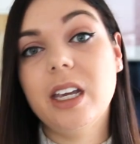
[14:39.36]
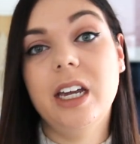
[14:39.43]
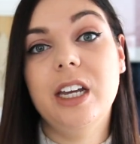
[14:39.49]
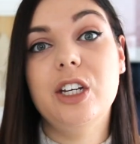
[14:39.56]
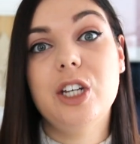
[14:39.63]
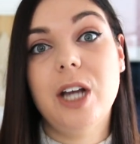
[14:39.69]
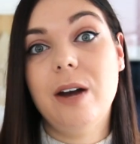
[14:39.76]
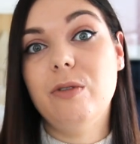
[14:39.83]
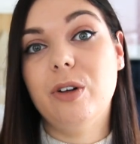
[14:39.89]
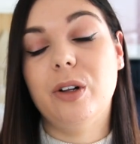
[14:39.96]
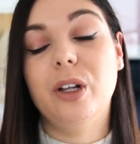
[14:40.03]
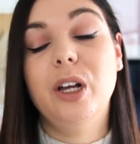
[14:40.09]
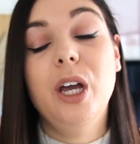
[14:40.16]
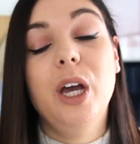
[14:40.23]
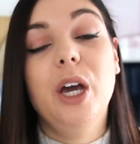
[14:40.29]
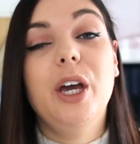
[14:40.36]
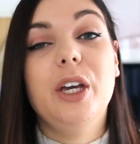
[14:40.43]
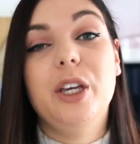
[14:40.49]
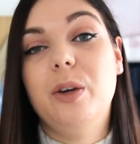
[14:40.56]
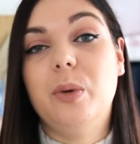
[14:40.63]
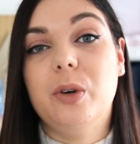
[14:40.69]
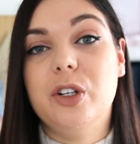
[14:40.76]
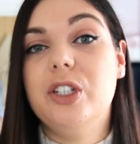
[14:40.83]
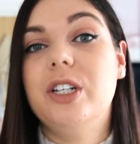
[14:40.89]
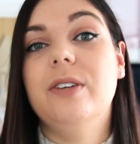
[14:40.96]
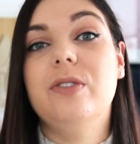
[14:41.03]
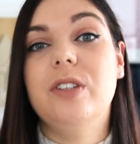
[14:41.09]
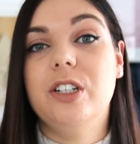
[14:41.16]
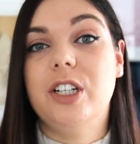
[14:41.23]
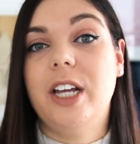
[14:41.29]
in general, you want
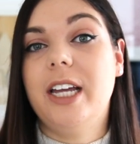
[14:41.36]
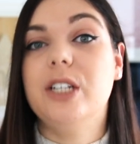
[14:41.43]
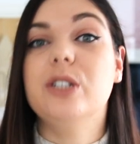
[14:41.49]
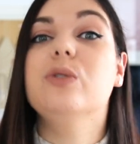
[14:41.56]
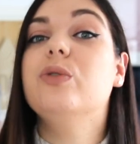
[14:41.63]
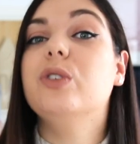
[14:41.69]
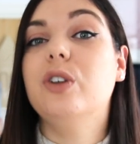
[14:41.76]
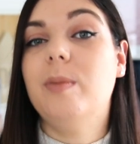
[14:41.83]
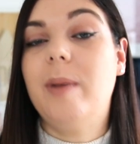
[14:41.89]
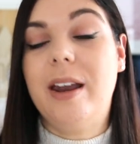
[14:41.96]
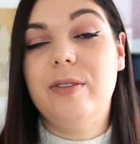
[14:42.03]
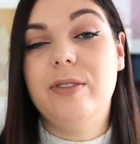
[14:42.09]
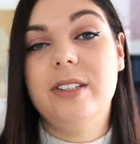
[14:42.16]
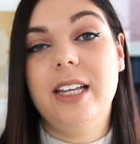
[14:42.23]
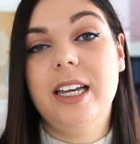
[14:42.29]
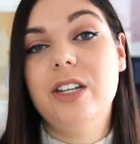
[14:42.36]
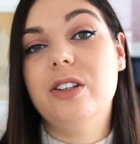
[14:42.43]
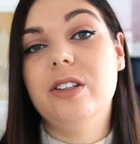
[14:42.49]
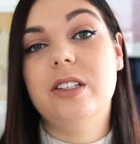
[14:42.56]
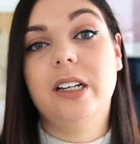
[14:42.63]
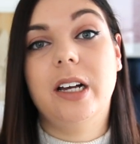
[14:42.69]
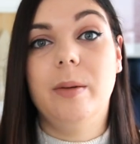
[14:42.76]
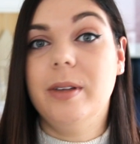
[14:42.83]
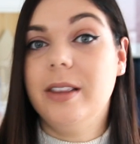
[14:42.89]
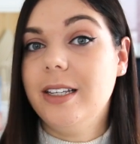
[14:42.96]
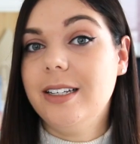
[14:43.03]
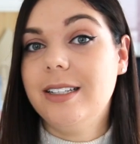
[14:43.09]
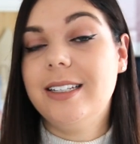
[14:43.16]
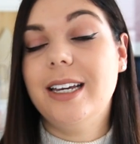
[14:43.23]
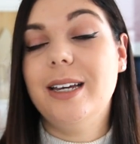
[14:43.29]
shift and change and for your manifestations to come in,
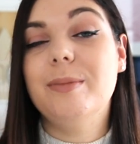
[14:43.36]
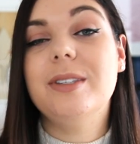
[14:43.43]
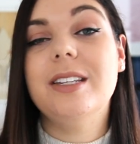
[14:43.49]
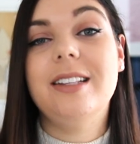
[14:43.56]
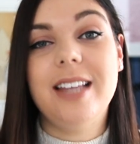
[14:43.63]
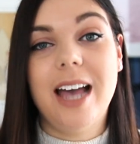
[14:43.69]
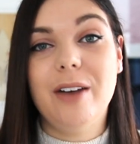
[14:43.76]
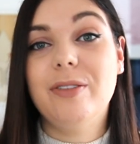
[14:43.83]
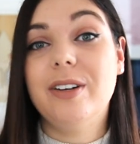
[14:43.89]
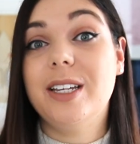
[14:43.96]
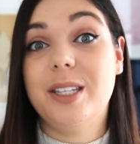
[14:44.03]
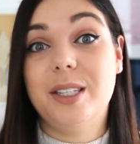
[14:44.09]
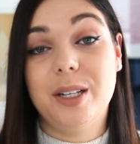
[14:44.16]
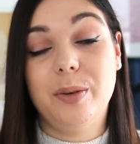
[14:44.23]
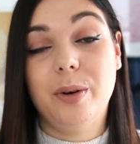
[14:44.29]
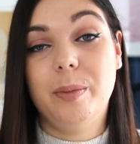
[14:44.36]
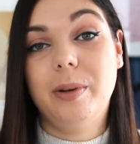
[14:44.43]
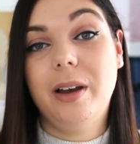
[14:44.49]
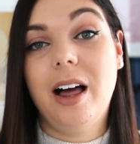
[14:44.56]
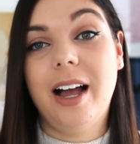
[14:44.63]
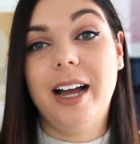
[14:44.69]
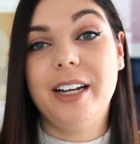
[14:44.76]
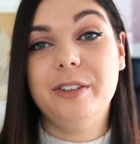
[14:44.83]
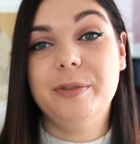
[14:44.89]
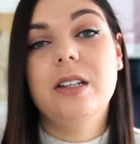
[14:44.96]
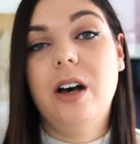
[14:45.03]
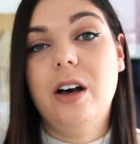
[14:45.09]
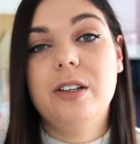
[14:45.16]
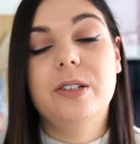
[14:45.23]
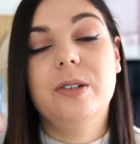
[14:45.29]
these tips definitely still apply.
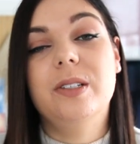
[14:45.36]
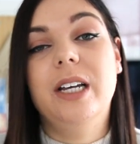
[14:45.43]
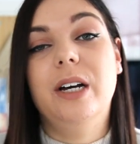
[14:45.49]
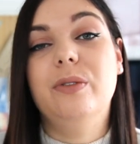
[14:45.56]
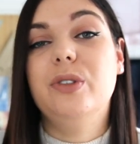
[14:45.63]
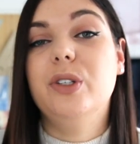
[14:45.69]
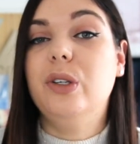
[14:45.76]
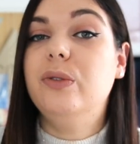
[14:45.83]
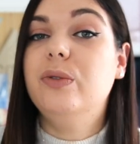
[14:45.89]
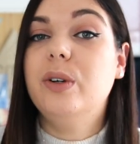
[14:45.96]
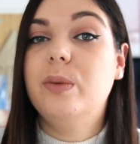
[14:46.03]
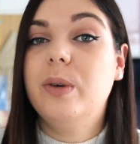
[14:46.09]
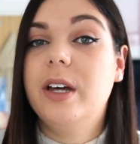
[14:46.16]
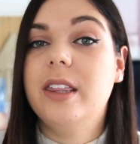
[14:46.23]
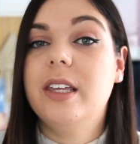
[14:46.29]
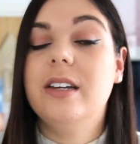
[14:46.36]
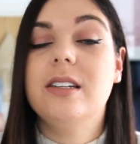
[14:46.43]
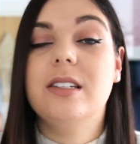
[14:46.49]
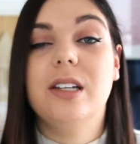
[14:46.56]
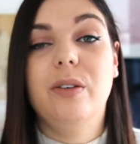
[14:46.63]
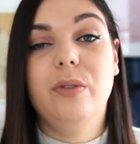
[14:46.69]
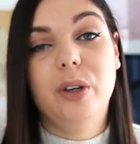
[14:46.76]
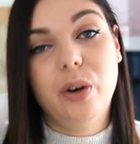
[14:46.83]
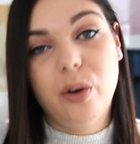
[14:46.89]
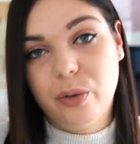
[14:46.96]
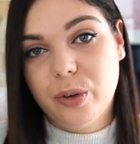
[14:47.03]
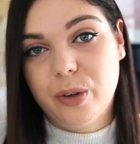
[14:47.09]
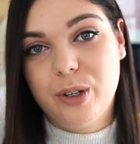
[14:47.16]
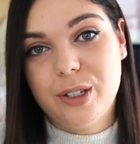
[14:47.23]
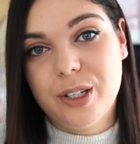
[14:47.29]
So ask yourself, do you feel worthy and deserving
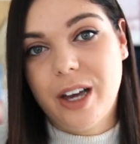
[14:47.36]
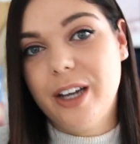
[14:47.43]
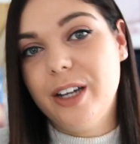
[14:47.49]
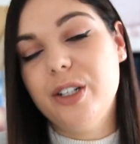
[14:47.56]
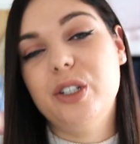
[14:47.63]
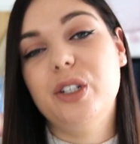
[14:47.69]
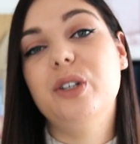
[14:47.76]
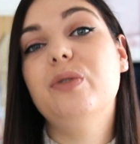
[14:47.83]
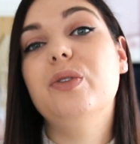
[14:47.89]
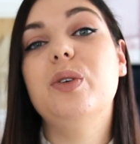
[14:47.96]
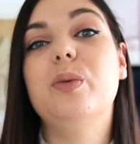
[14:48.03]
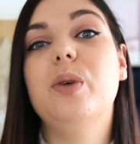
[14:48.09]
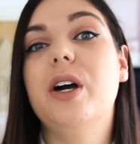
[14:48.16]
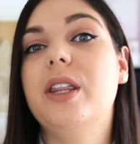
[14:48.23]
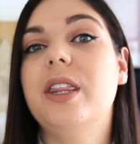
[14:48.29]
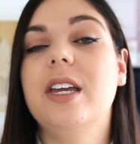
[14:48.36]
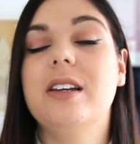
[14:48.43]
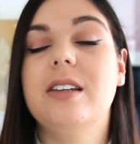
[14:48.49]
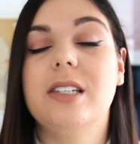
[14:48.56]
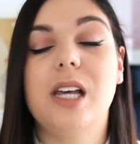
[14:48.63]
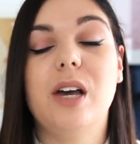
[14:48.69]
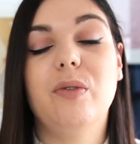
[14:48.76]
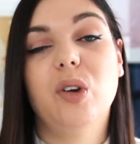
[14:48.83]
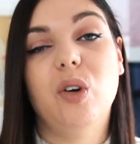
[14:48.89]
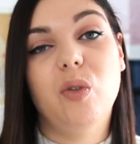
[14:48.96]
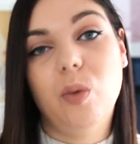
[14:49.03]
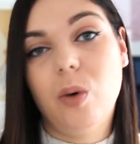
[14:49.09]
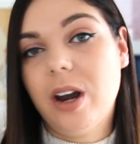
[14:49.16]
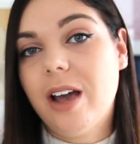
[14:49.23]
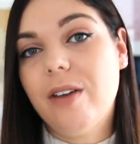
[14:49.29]
of your desire? Do you feel worthy and deserving
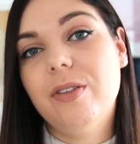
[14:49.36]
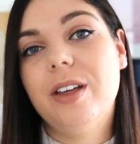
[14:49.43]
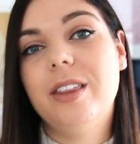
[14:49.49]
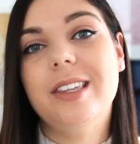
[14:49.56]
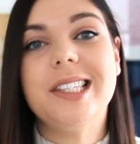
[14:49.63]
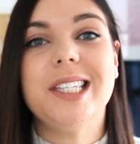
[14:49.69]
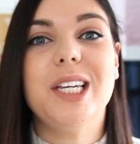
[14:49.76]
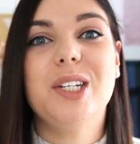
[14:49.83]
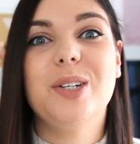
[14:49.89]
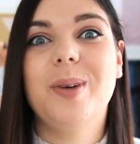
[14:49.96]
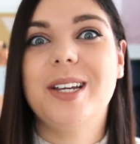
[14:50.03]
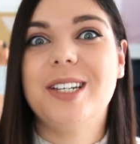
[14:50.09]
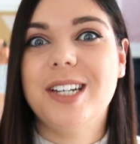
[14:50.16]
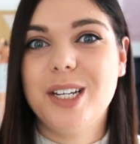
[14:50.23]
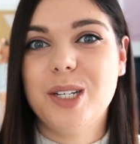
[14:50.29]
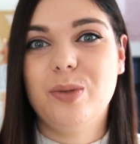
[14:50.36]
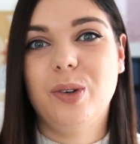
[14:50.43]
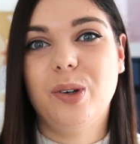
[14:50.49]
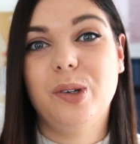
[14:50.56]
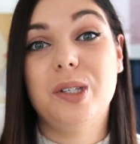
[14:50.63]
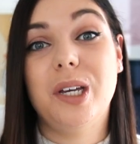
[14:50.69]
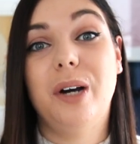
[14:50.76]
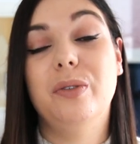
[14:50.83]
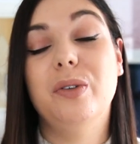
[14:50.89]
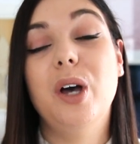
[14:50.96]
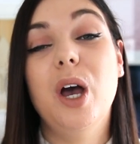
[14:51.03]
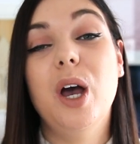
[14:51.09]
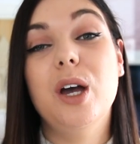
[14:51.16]
of whatever the situation is for yourself?